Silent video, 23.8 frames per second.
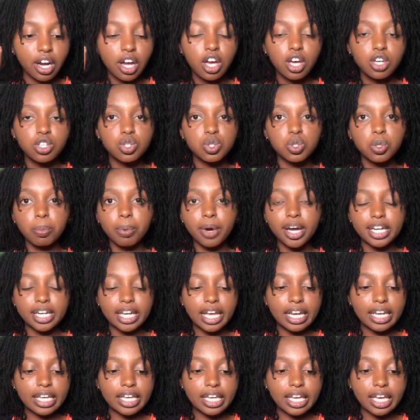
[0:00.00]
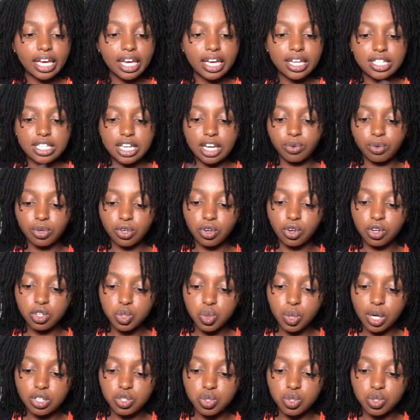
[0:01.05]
super delicate and we don't want